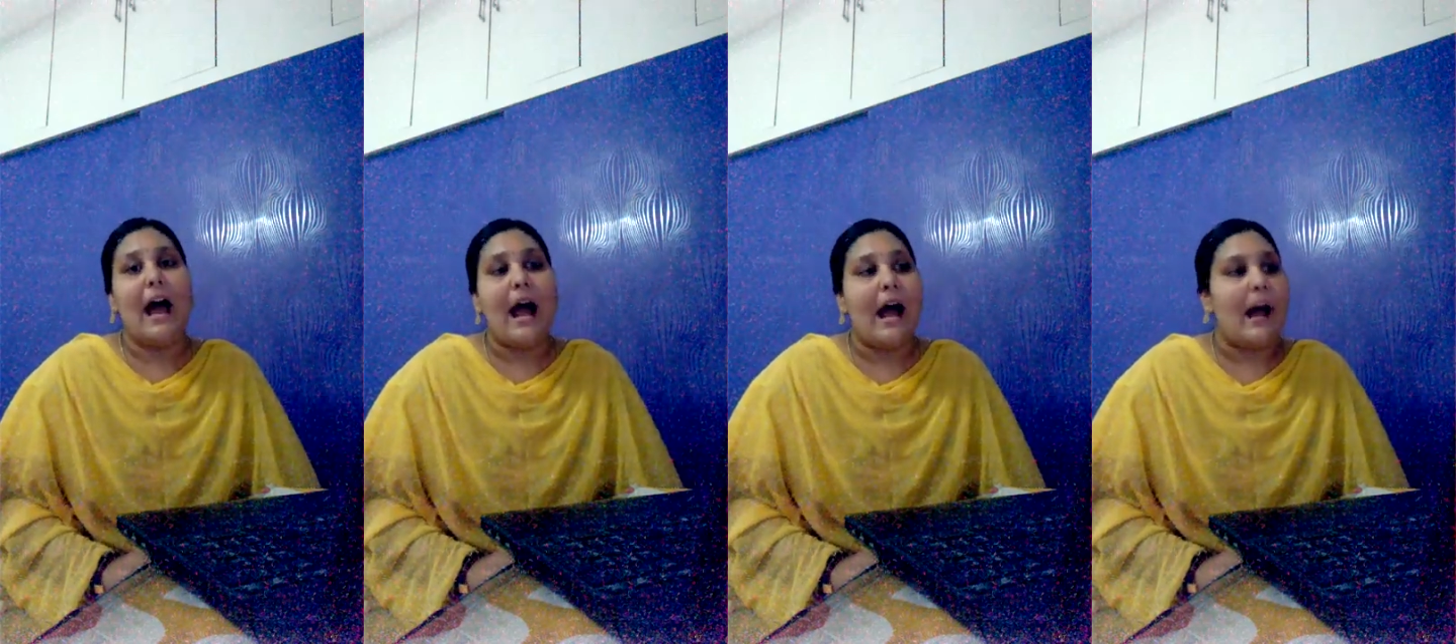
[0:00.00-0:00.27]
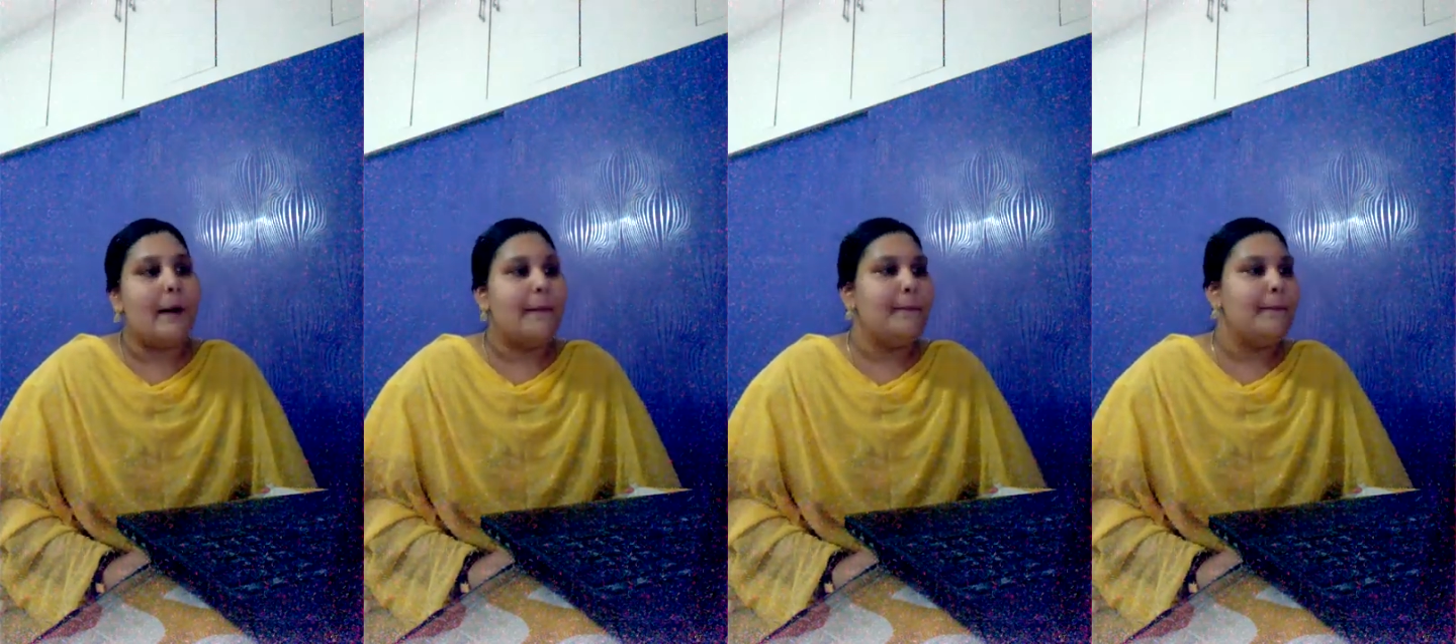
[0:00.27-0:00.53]

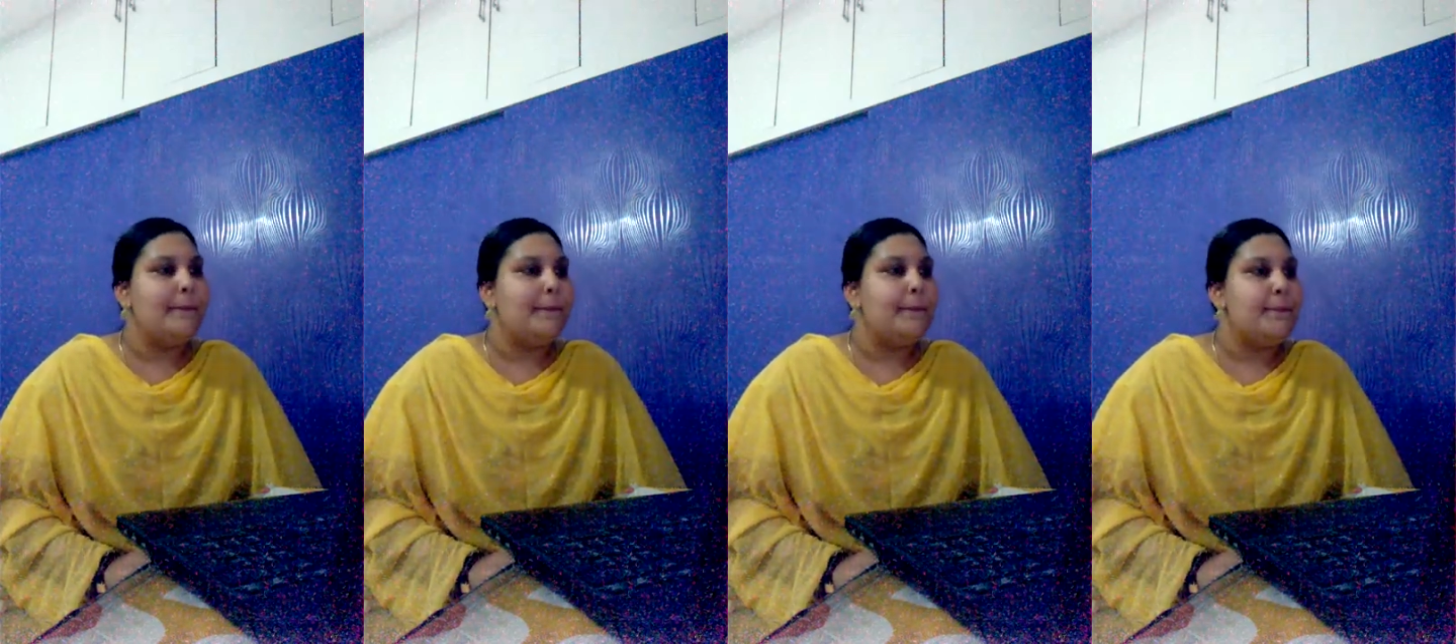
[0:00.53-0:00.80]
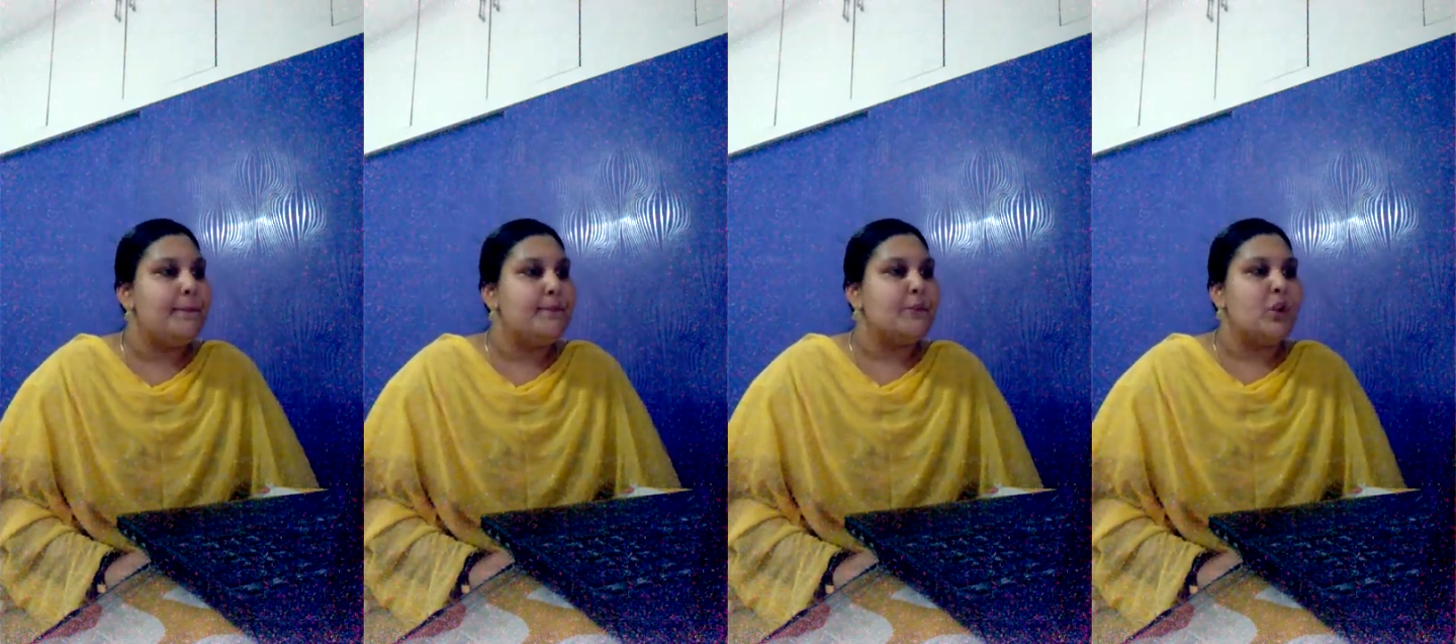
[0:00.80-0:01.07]
arm
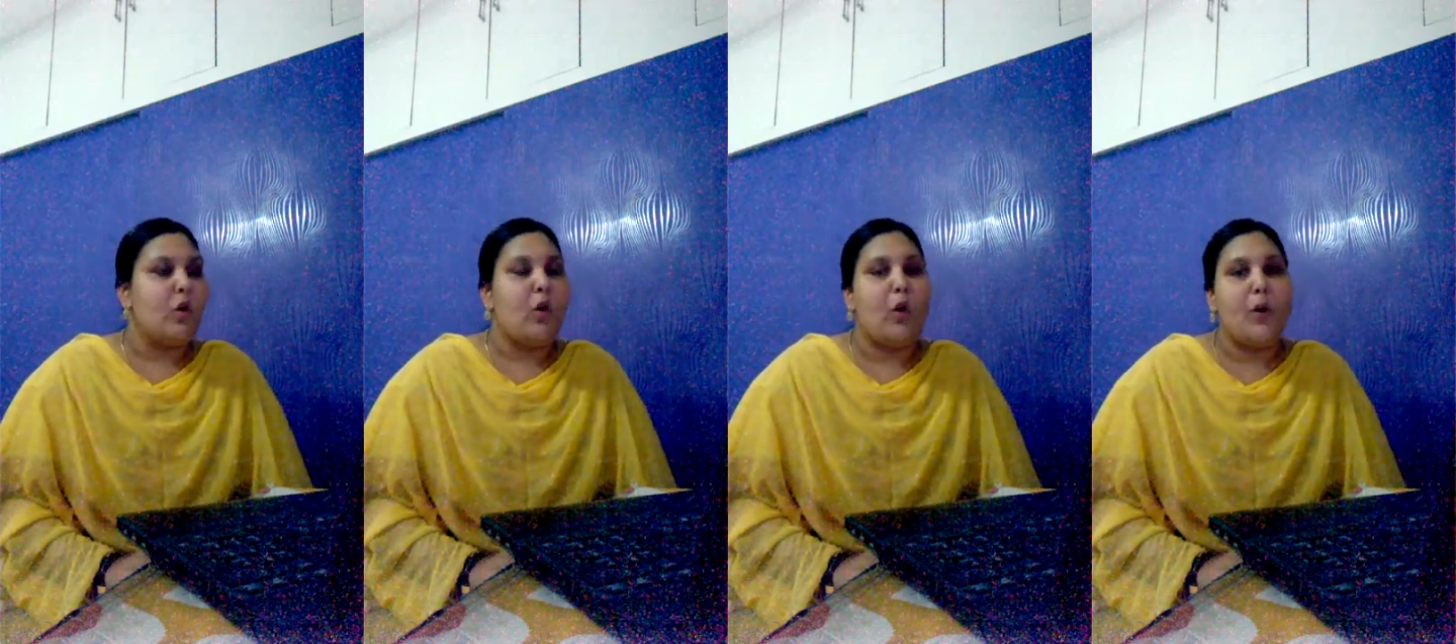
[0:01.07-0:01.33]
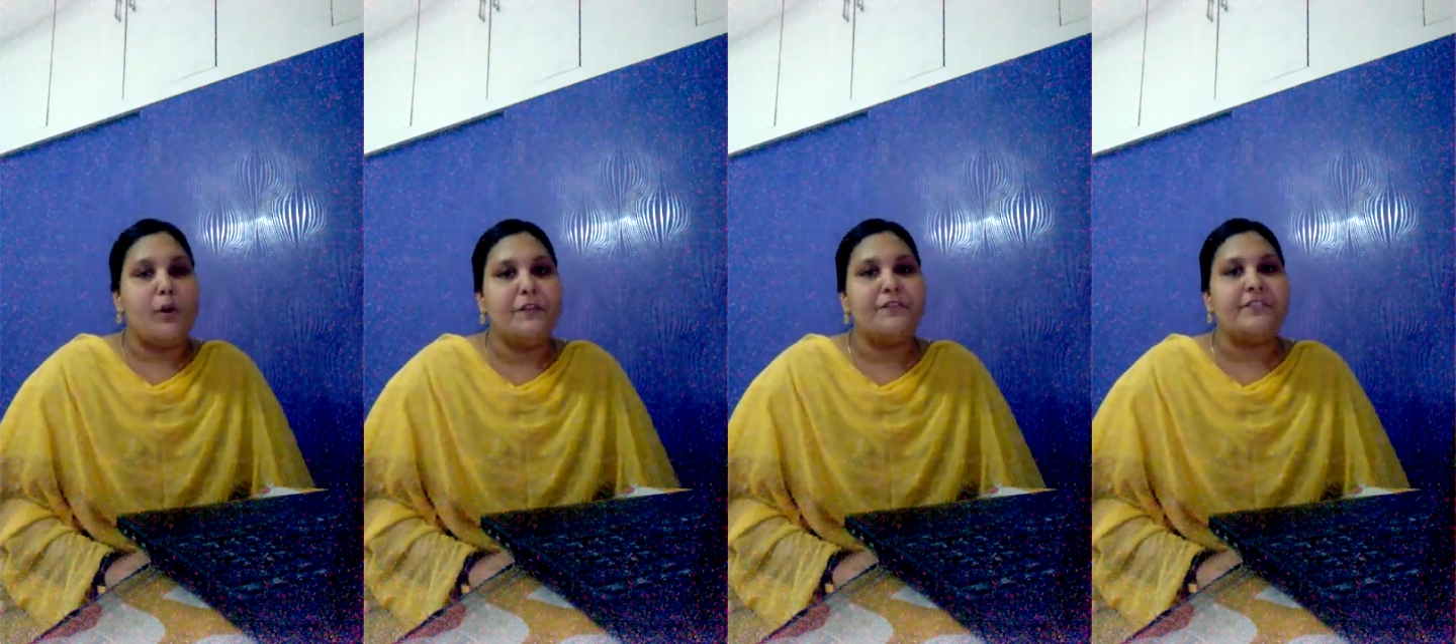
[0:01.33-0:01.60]

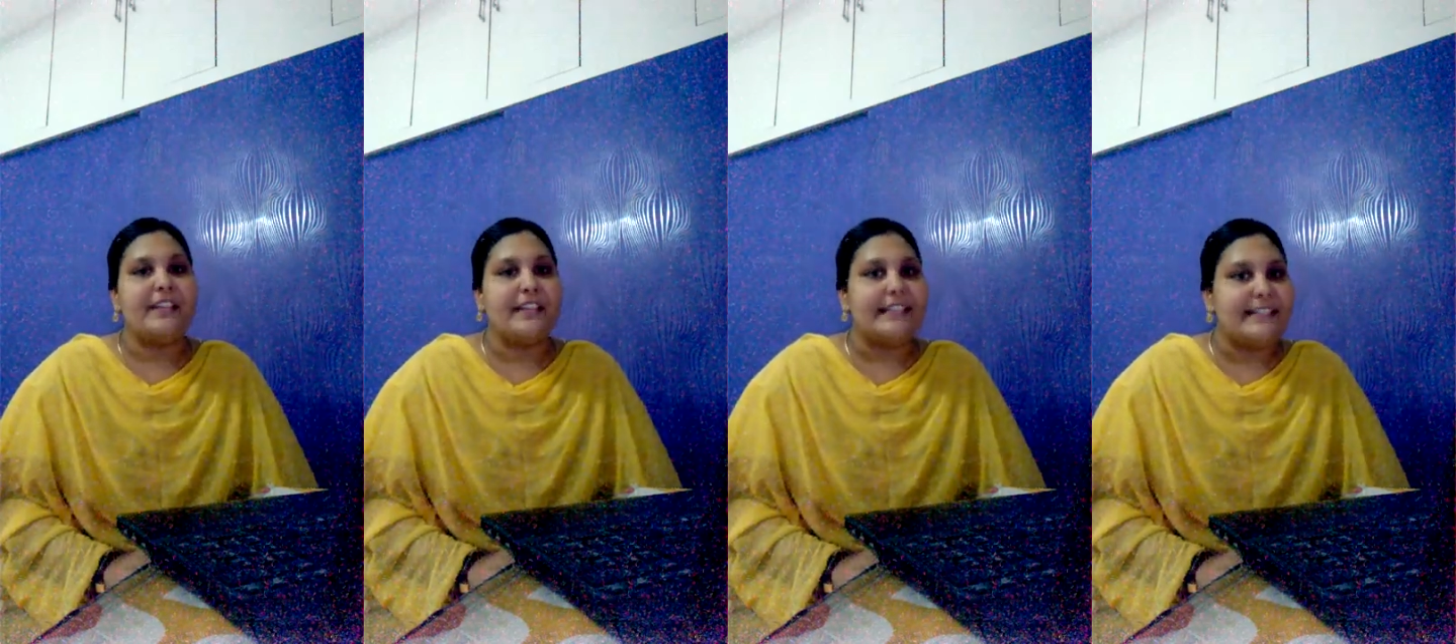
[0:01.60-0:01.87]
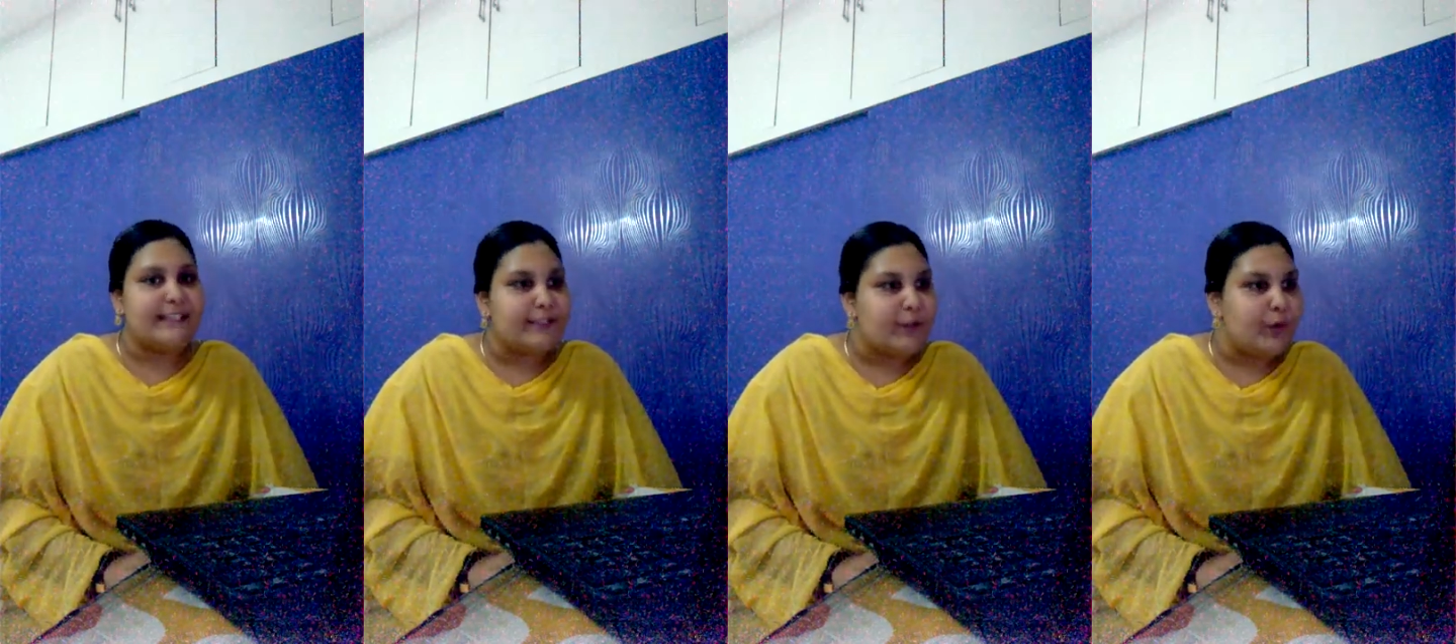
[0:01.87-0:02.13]
of
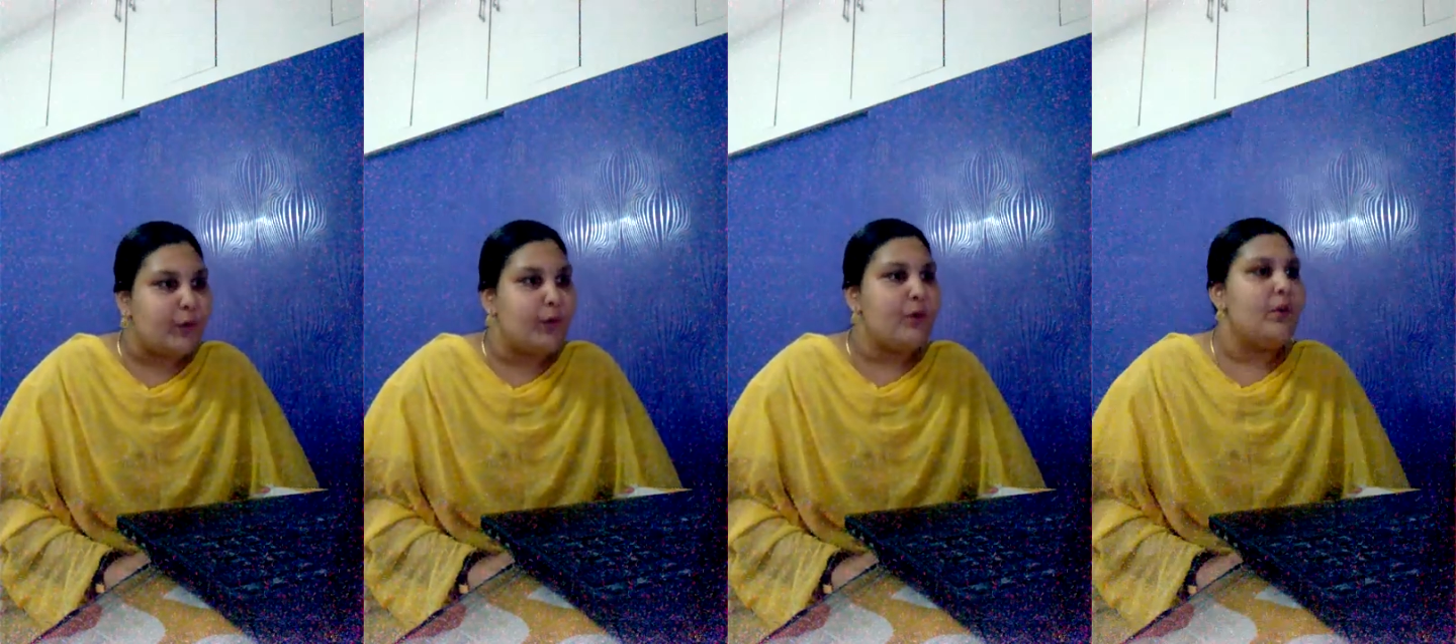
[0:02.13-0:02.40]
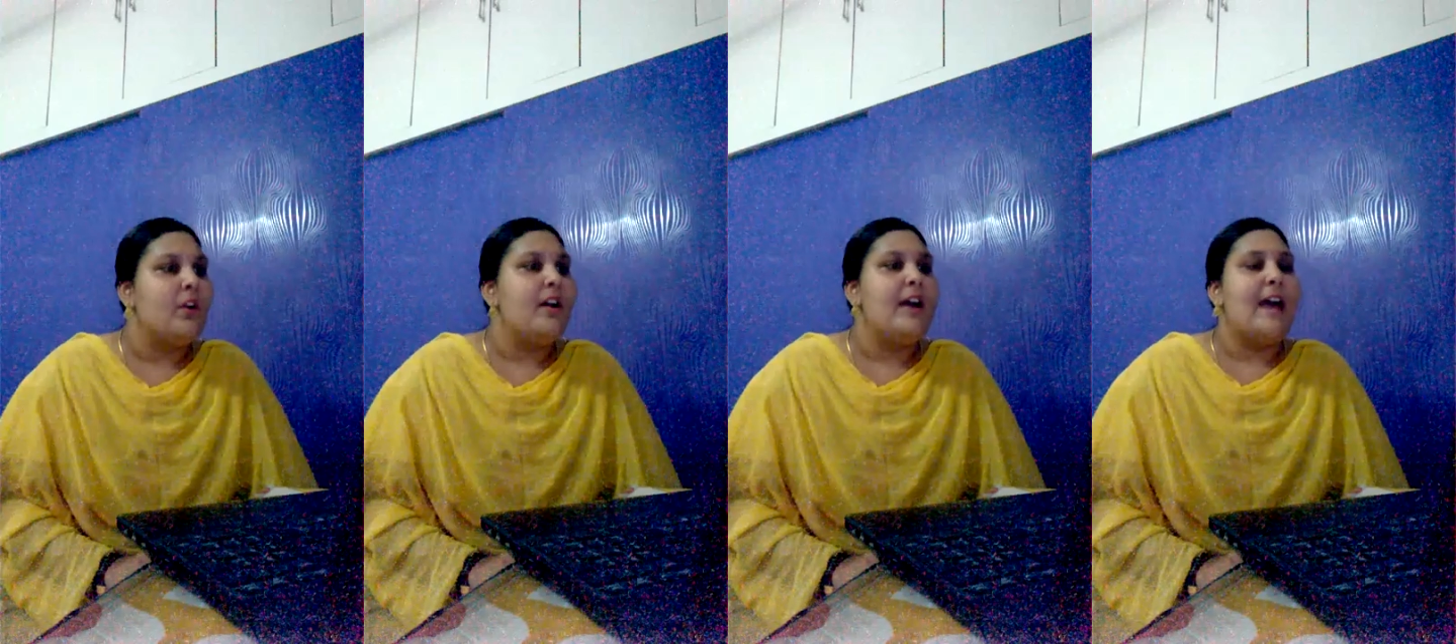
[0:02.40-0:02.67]
ISRO,